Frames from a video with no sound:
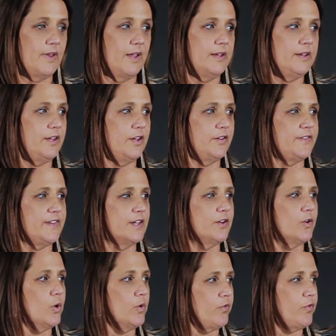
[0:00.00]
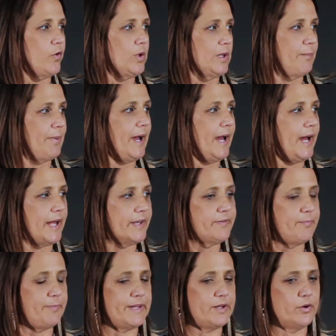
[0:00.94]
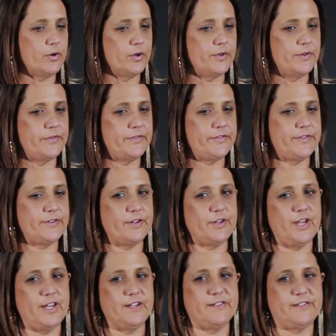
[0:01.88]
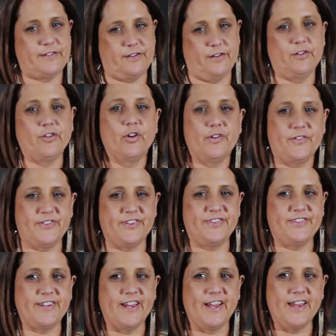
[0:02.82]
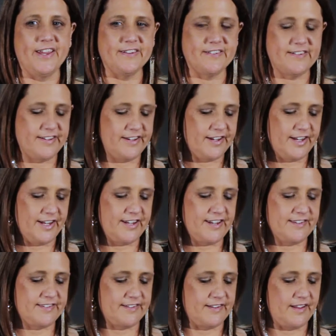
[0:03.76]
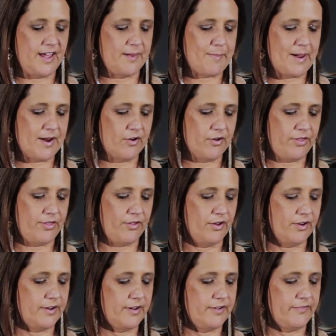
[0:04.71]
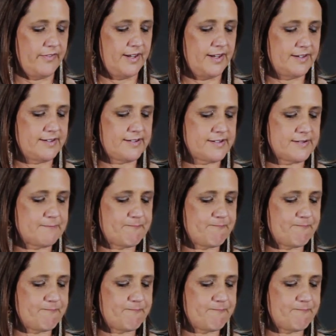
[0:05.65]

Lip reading: You see it all fall apart because it's not sustained. It is a marathon event,